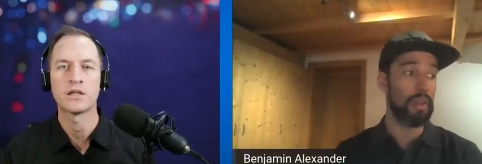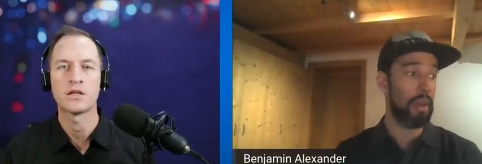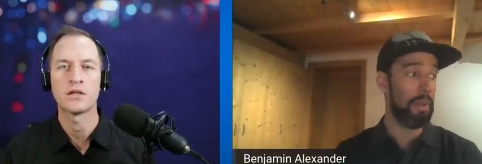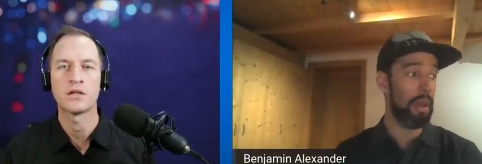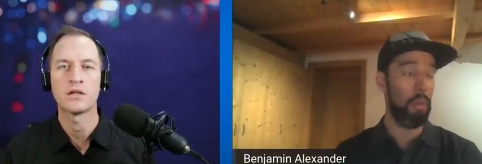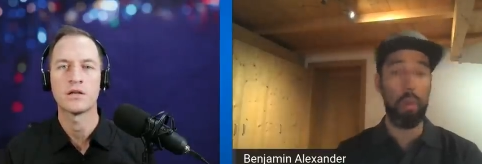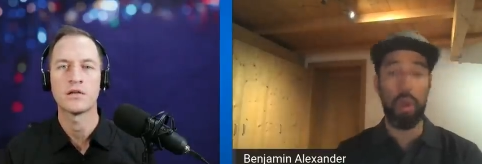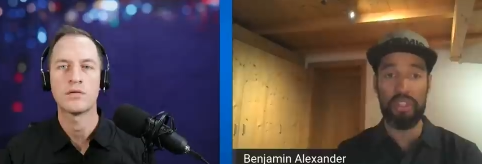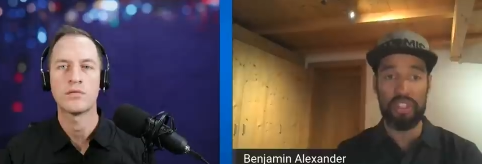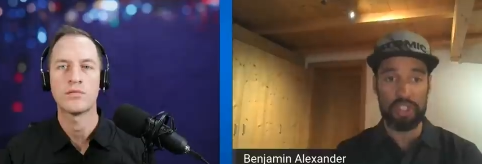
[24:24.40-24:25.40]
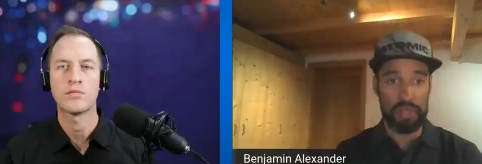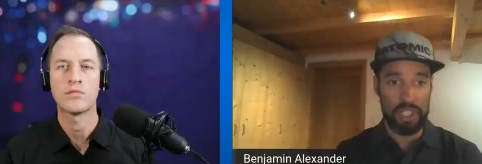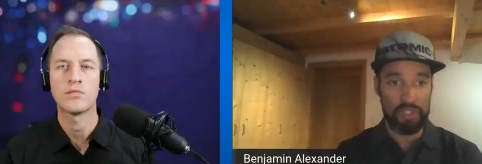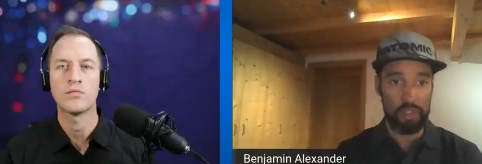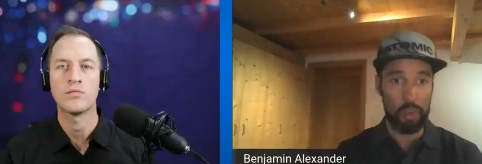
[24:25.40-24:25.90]
Speaker 1: about what this
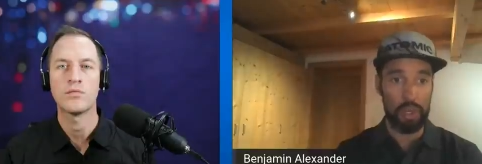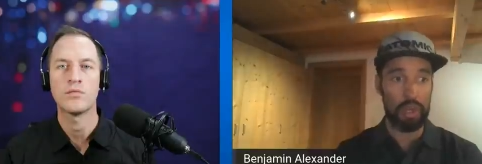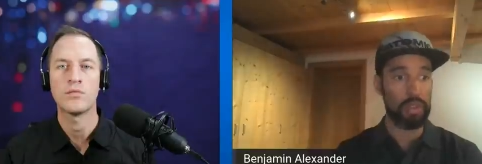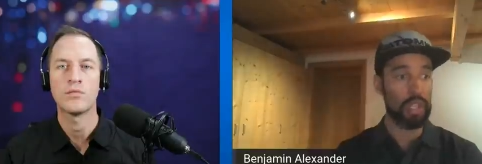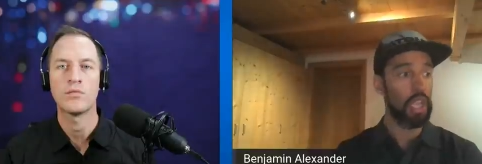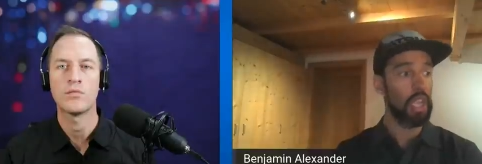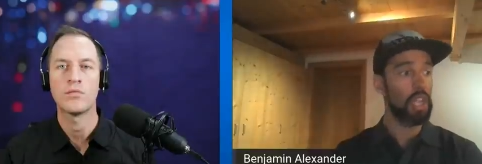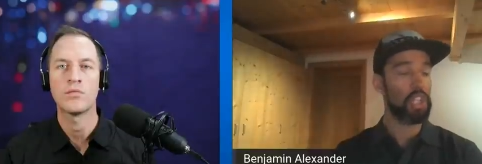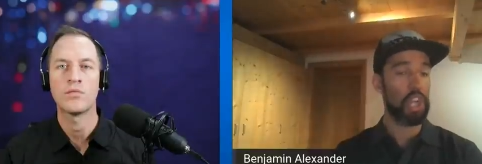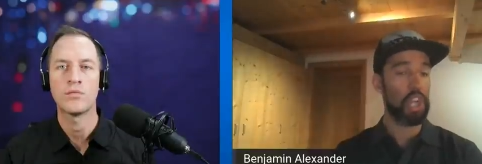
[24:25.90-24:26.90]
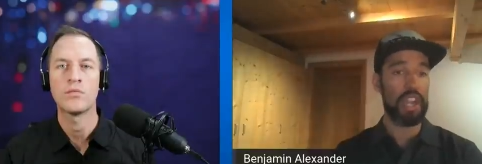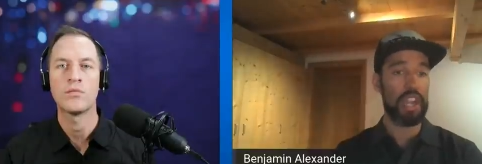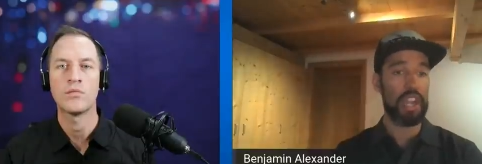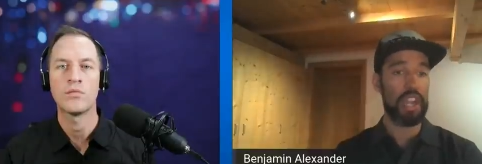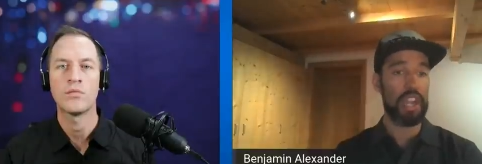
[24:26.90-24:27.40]
means for the world.
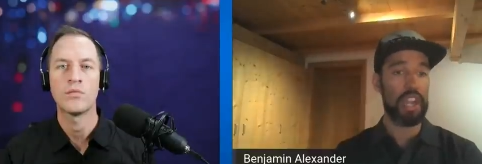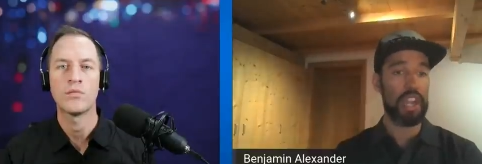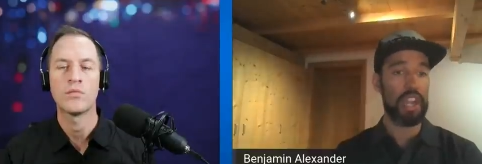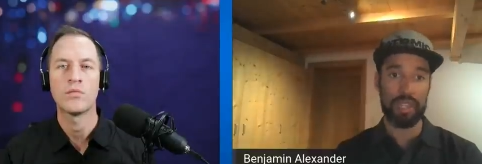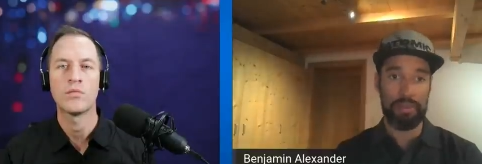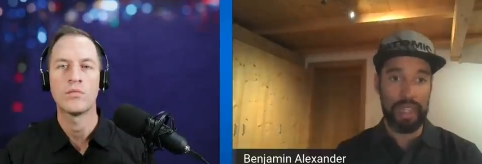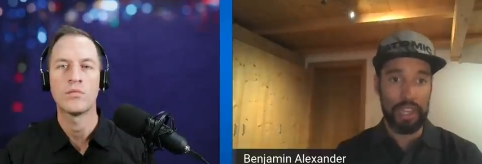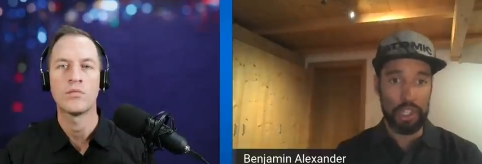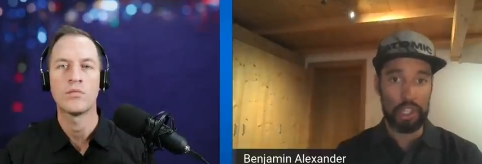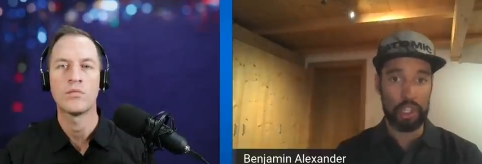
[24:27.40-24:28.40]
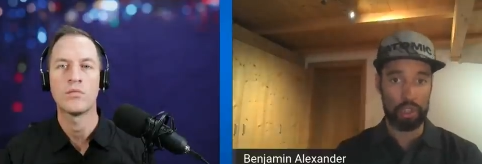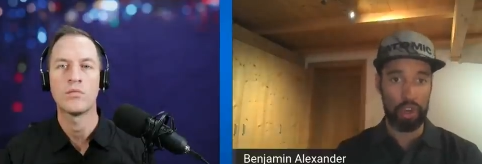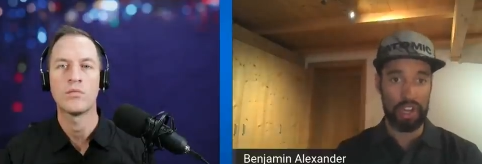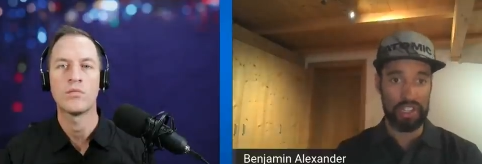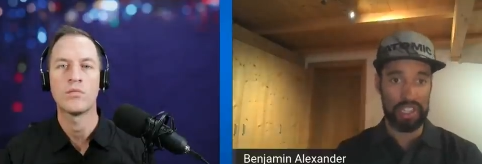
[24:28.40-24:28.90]
China has a pledge to
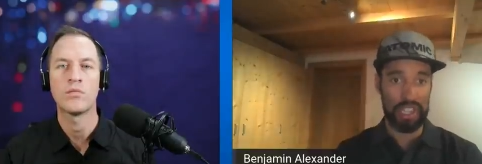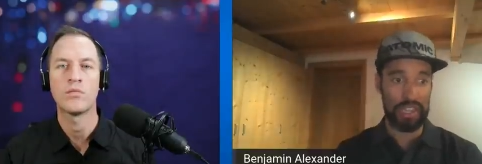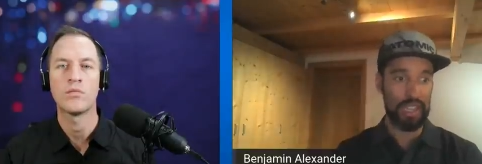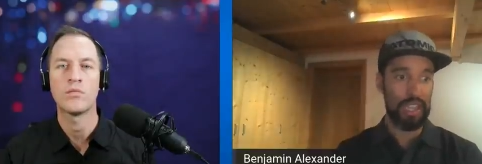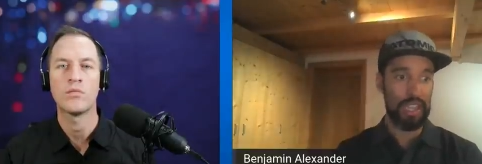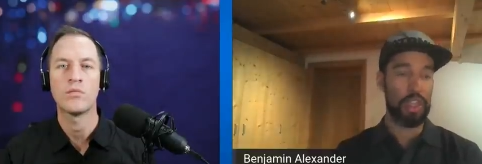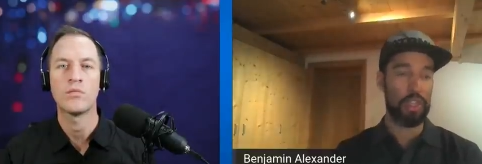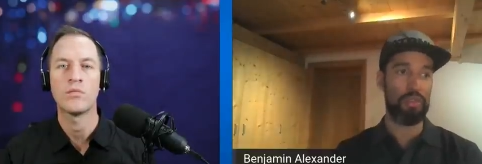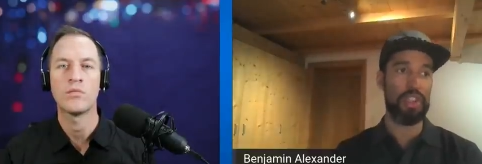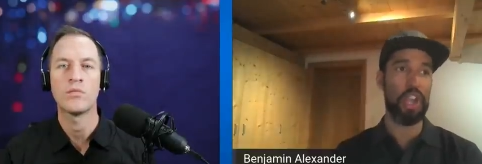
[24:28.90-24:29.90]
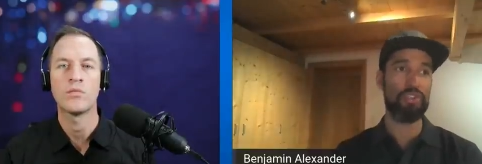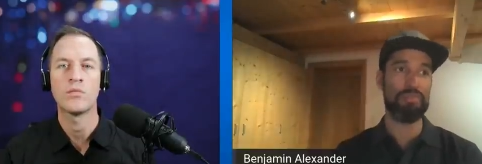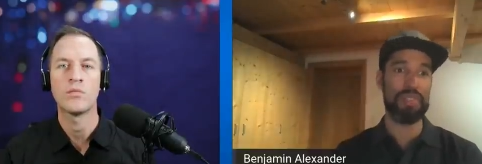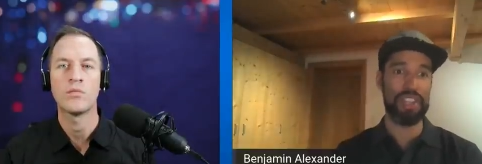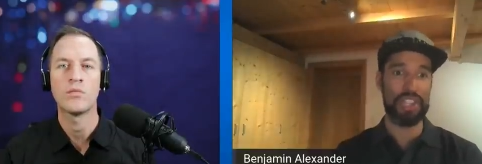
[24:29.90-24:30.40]
try to get
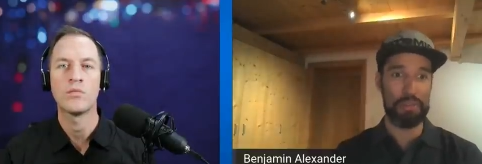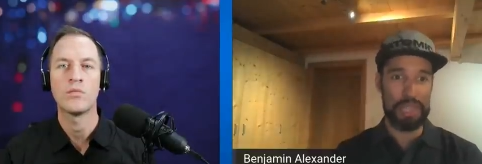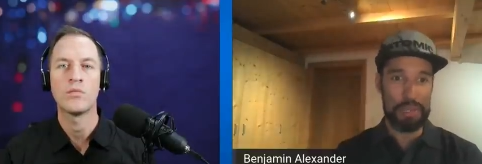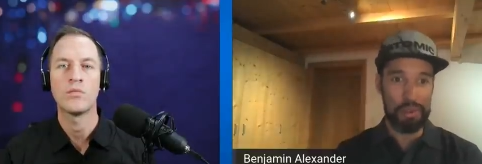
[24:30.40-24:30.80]
300 million